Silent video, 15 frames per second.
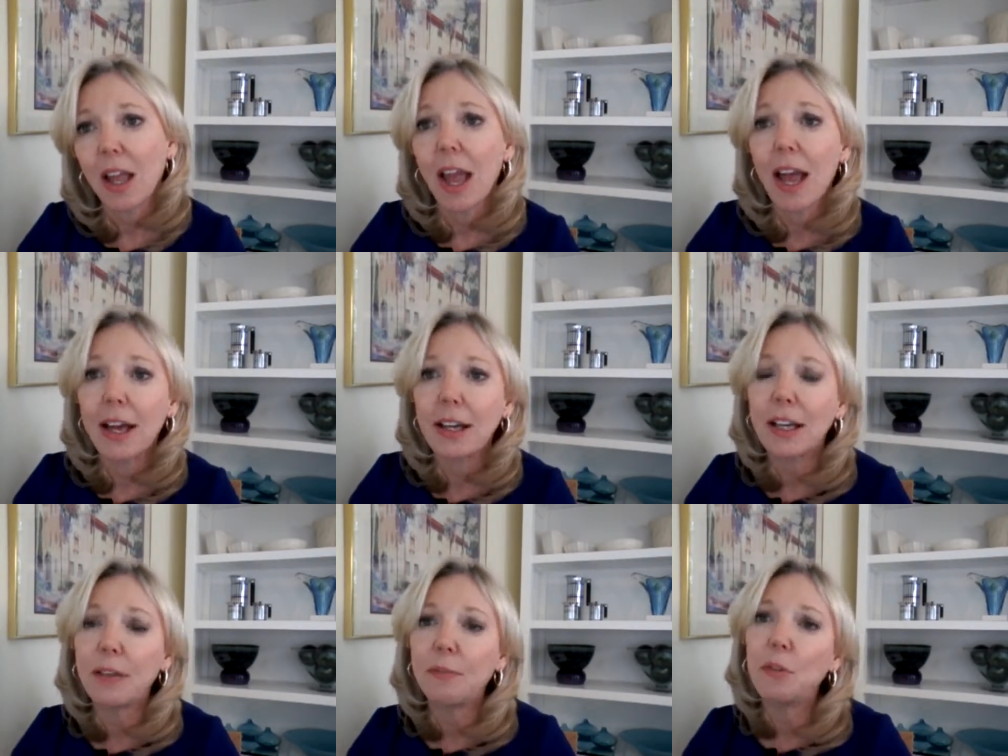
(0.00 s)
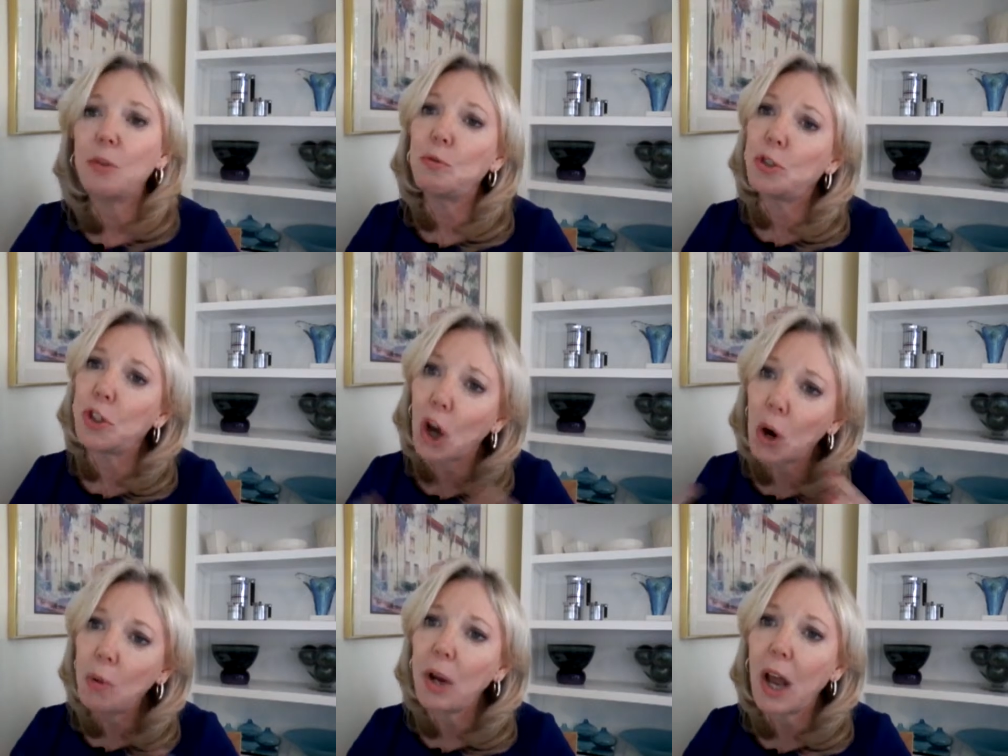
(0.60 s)
And if you
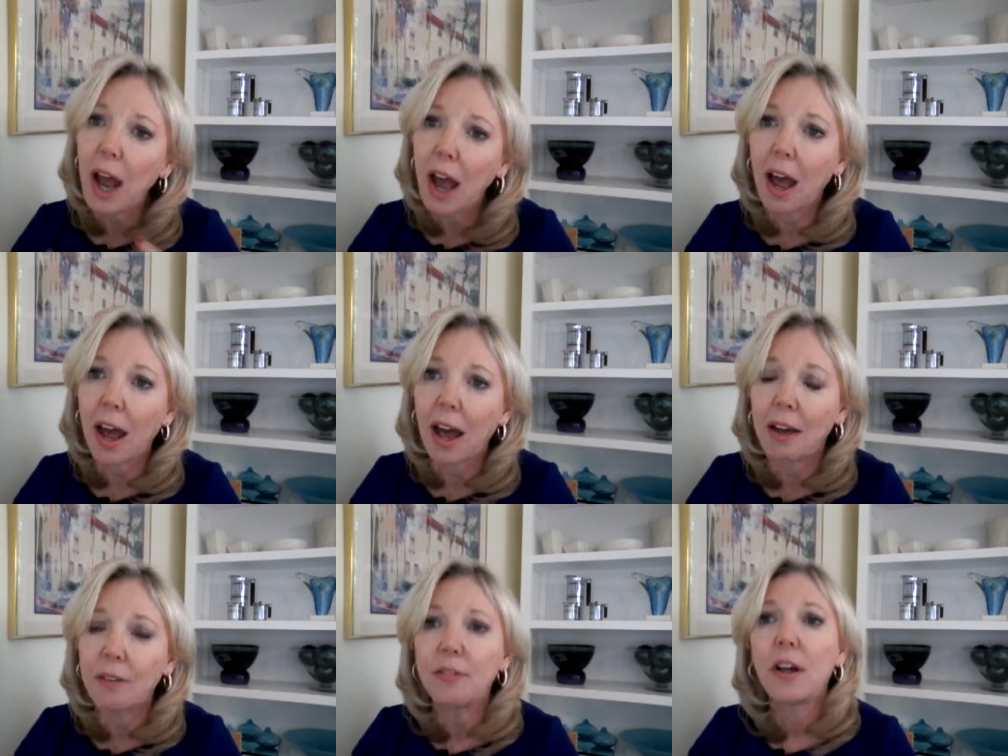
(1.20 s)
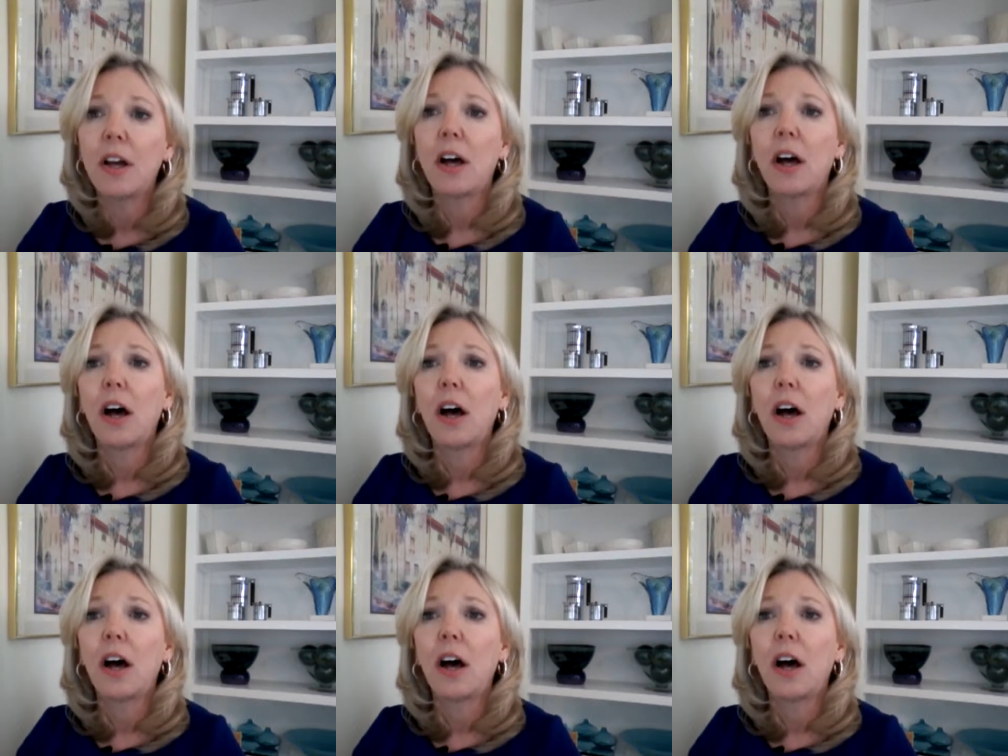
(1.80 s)
don't have